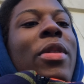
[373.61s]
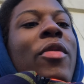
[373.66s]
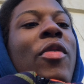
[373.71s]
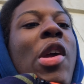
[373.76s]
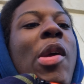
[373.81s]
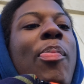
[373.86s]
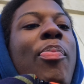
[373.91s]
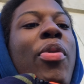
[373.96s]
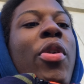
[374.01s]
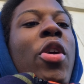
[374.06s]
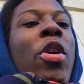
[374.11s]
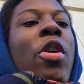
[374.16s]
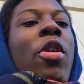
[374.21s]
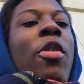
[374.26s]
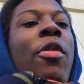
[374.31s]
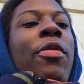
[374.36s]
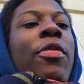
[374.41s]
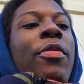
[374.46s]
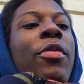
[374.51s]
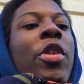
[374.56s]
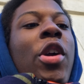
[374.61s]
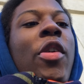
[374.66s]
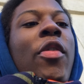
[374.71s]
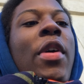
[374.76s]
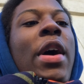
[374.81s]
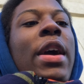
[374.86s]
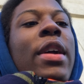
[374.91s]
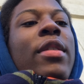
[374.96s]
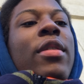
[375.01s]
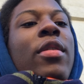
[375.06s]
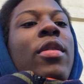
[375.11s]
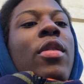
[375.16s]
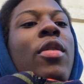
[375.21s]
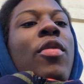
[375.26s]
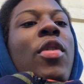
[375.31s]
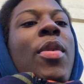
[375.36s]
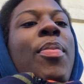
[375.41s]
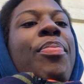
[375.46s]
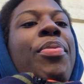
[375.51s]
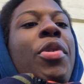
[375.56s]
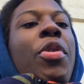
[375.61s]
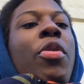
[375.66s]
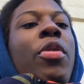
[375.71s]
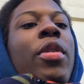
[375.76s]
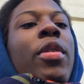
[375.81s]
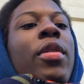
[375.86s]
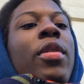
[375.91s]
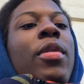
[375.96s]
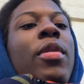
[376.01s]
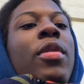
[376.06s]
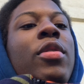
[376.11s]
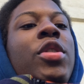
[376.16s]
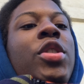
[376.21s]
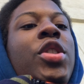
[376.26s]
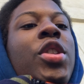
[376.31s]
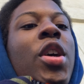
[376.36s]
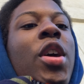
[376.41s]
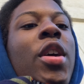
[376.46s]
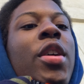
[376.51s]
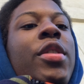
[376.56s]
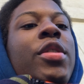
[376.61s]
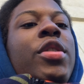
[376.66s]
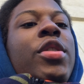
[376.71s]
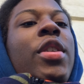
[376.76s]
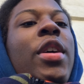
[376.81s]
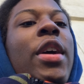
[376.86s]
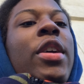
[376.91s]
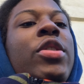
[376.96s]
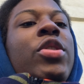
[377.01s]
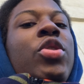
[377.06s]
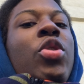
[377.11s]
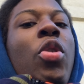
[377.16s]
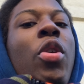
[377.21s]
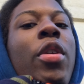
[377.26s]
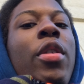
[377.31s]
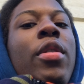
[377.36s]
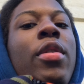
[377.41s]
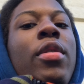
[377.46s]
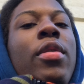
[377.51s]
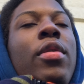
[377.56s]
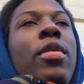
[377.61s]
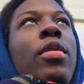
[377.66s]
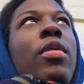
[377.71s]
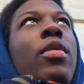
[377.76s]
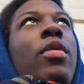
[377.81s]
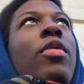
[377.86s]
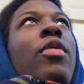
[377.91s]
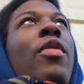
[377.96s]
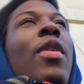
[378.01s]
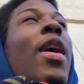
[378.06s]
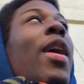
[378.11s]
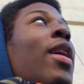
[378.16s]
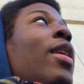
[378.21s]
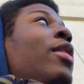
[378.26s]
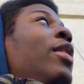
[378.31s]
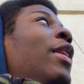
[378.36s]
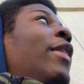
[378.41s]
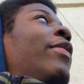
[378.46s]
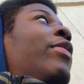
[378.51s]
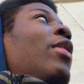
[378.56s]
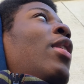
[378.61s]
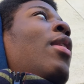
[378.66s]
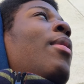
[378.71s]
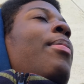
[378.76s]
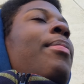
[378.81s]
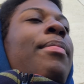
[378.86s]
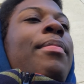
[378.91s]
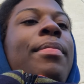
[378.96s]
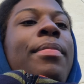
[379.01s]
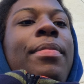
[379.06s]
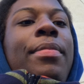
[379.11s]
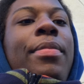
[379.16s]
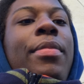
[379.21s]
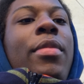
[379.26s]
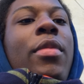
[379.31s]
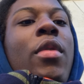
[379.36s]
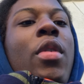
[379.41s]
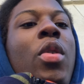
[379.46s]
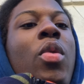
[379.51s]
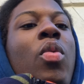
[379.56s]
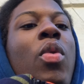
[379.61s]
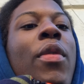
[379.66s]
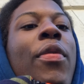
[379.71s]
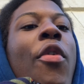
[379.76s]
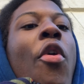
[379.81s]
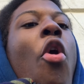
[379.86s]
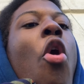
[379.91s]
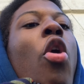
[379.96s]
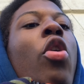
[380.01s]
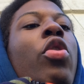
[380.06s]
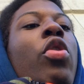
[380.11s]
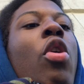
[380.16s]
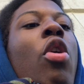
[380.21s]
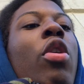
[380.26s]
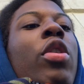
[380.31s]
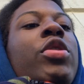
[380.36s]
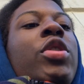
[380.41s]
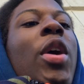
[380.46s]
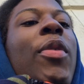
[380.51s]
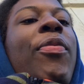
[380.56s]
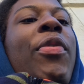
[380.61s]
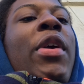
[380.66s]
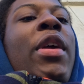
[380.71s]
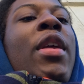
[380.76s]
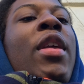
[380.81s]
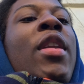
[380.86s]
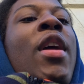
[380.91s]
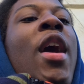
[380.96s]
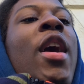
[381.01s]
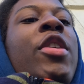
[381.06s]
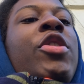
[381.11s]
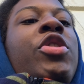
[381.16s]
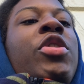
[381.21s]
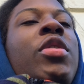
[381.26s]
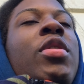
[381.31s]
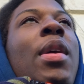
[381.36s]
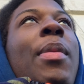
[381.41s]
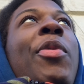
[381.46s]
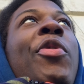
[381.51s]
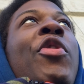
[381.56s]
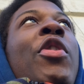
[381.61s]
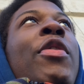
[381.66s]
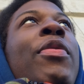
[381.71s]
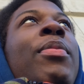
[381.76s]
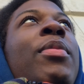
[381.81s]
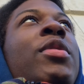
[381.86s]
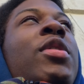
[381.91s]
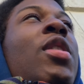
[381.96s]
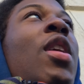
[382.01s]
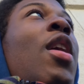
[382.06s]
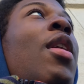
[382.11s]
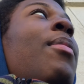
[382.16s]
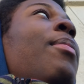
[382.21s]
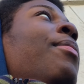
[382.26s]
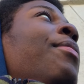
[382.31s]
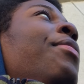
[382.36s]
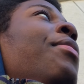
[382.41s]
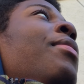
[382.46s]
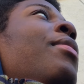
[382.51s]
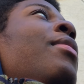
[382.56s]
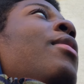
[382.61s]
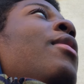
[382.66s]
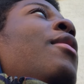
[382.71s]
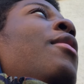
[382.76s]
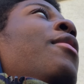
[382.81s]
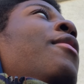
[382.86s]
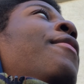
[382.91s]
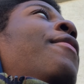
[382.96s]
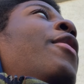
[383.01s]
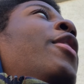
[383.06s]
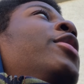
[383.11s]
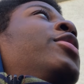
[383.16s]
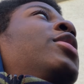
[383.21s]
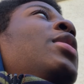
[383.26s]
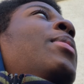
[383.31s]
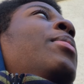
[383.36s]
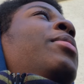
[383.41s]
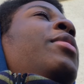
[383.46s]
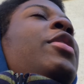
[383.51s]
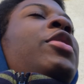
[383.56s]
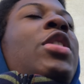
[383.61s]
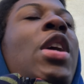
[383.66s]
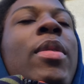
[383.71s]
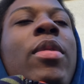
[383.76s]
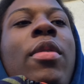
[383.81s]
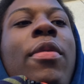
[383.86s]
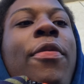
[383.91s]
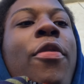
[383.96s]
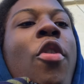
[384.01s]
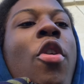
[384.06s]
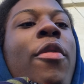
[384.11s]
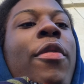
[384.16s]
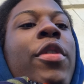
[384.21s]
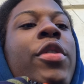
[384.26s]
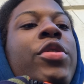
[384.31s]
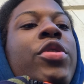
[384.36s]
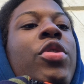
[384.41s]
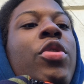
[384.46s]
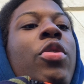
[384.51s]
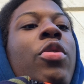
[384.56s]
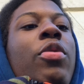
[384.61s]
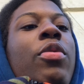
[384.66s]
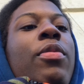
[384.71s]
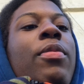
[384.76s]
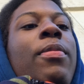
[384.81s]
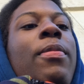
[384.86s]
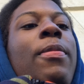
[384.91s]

Reprove, correct, rebuke, judge, exhort, right? Lift up with all long suffering and doctrine. I'm gonna read it from the top. First Timothy chapter 4 verse 2.